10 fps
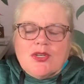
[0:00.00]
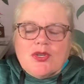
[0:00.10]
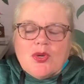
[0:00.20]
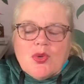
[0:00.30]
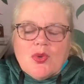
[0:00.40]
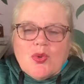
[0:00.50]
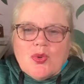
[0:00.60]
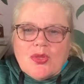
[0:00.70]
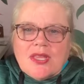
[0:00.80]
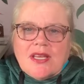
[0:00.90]

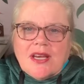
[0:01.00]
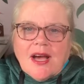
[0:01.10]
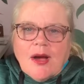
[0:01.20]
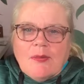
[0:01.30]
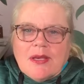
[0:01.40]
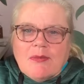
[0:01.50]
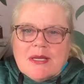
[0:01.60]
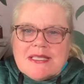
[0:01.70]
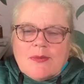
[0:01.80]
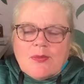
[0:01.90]
tooth um, give
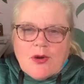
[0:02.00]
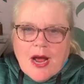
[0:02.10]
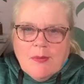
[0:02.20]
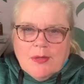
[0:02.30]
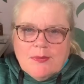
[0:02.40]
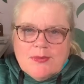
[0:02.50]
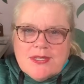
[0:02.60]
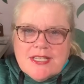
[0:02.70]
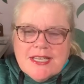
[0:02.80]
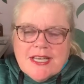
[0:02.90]
me some
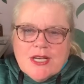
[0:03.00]
problems.